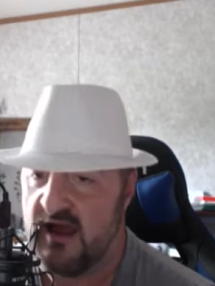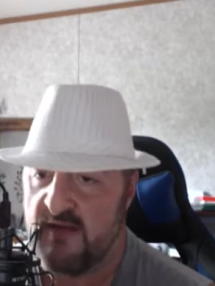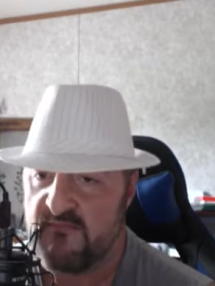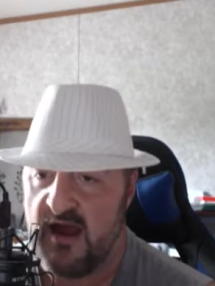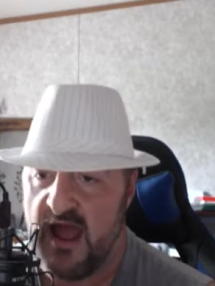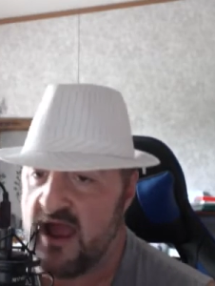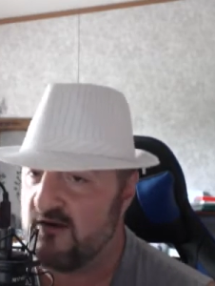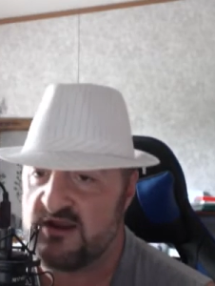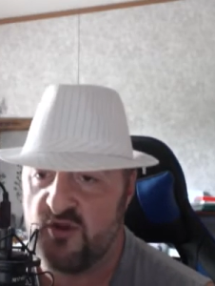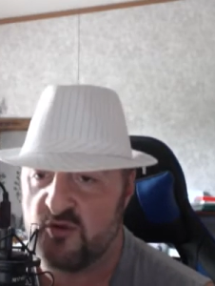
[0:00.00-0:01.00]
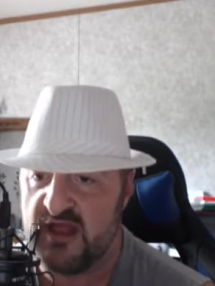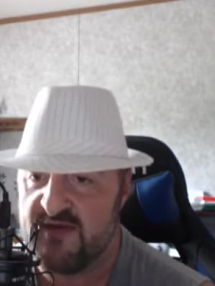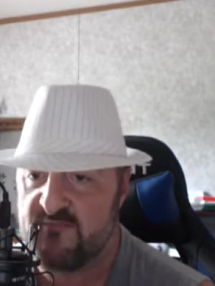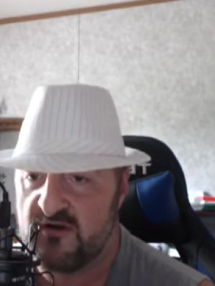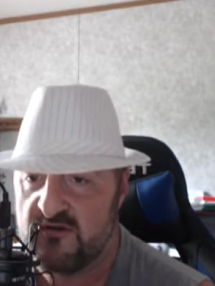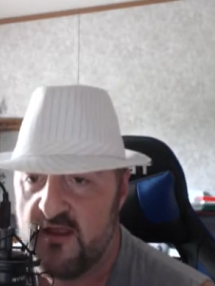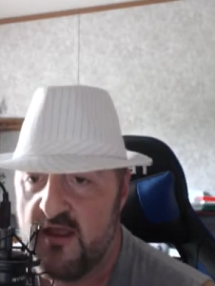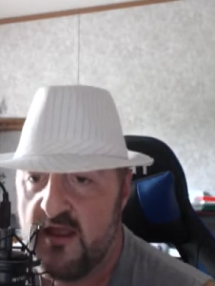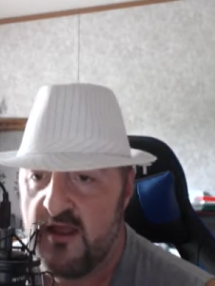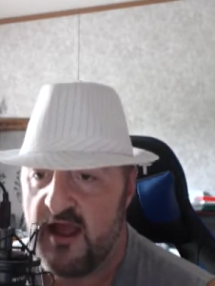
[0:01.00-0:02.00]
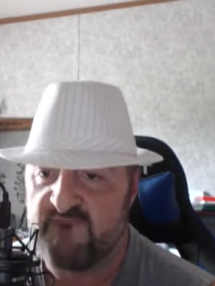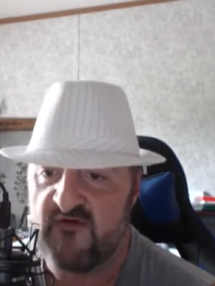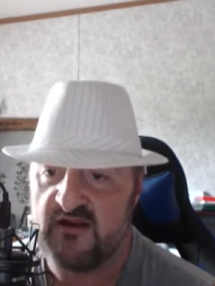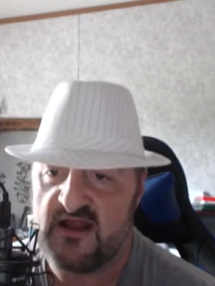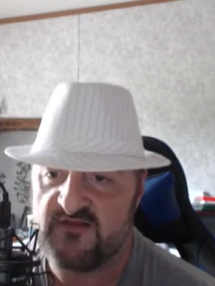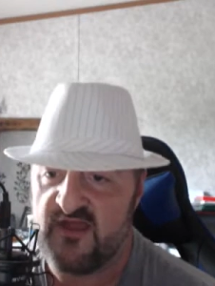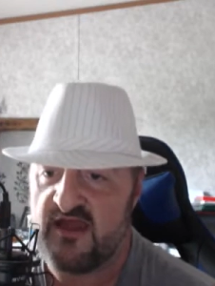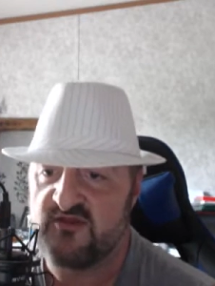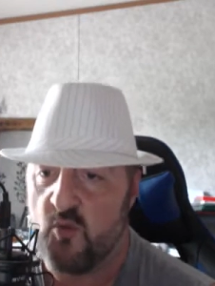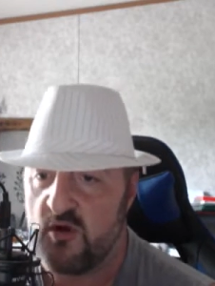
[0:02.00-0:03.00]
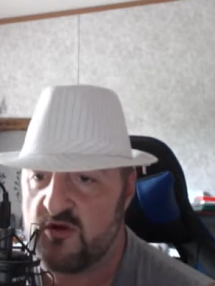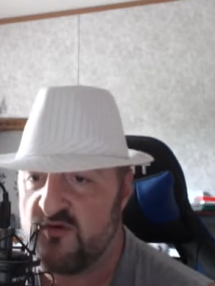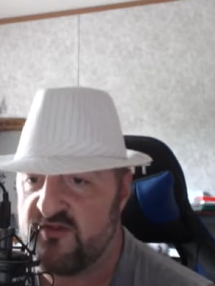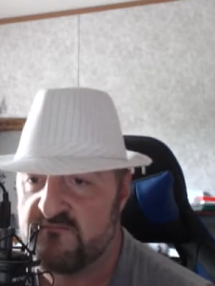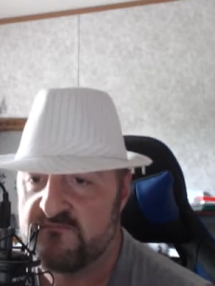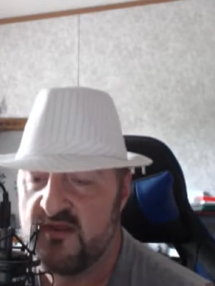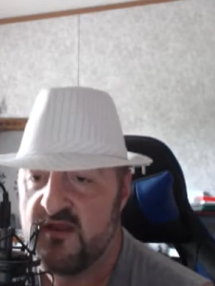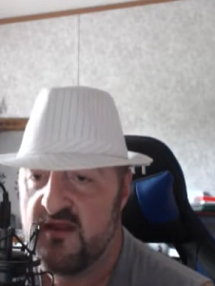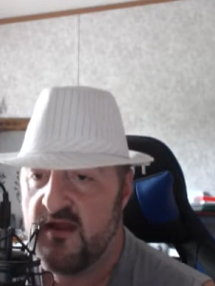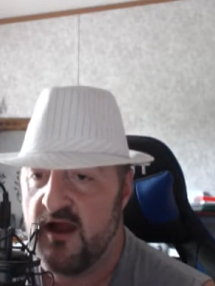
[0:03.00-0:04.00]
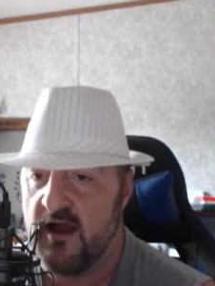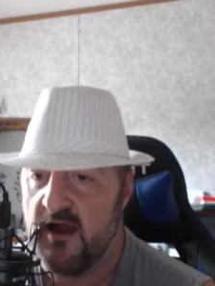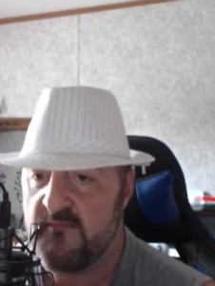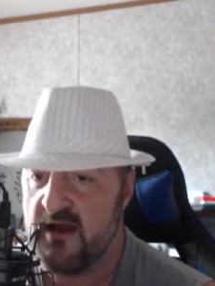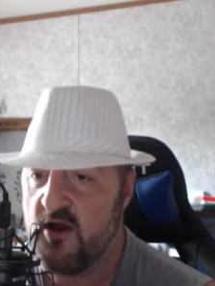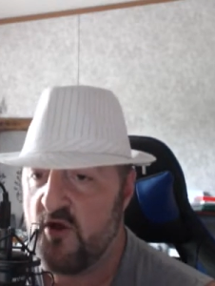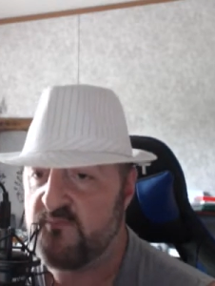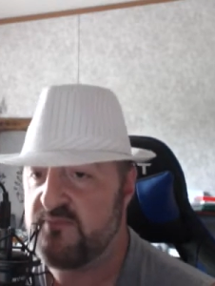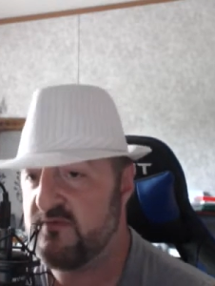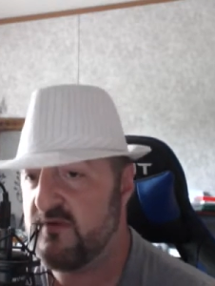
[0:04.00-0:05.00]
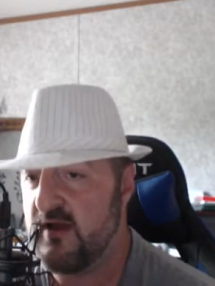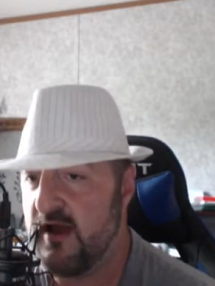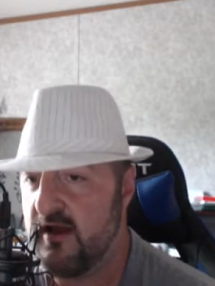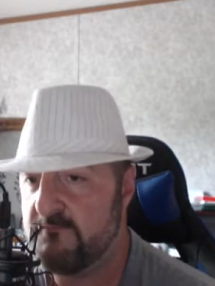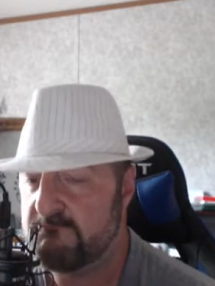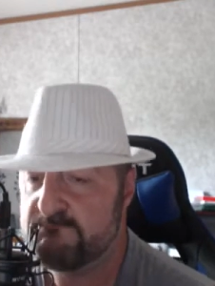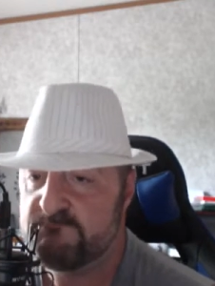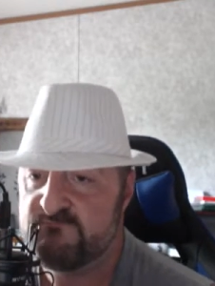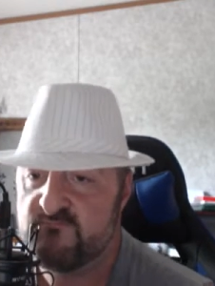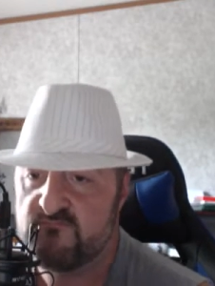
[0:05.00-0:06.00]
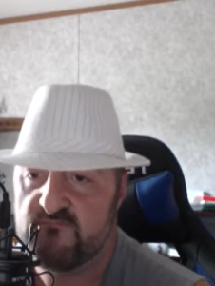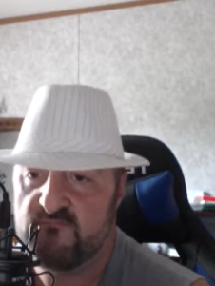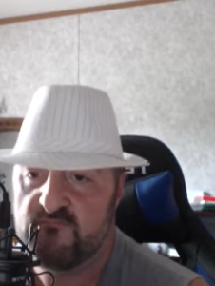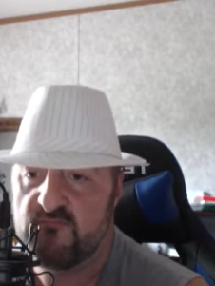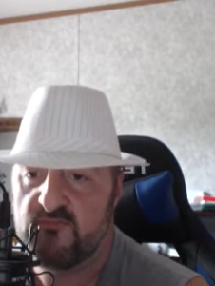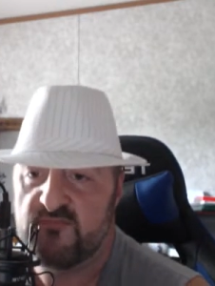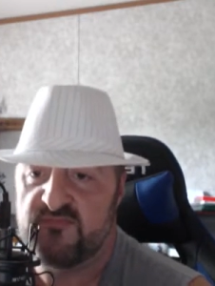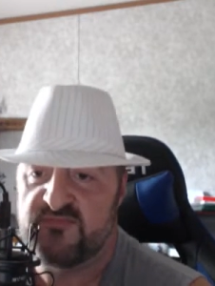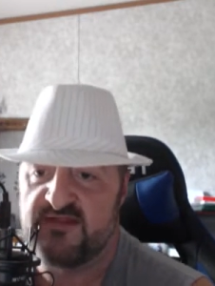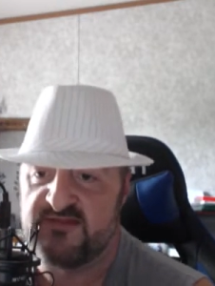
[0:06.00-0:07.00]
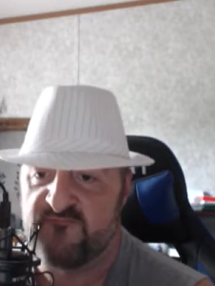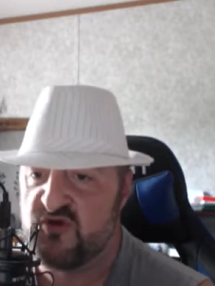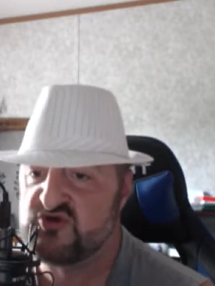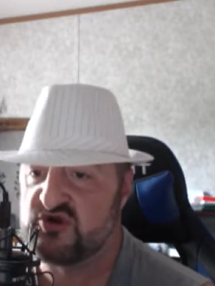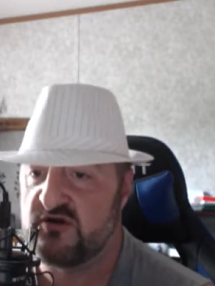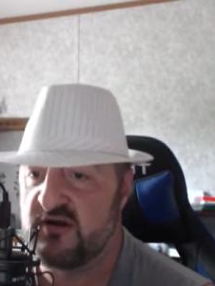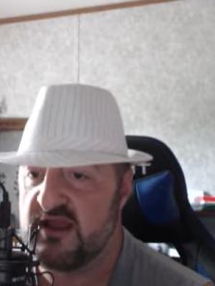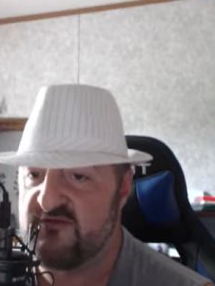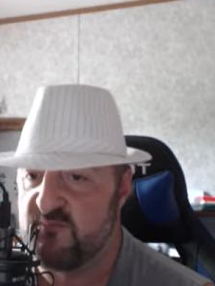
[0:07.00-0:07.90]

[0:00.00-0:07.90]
um, I, already told Amber I'm very excited to work with them. Um, I hope um, that the future is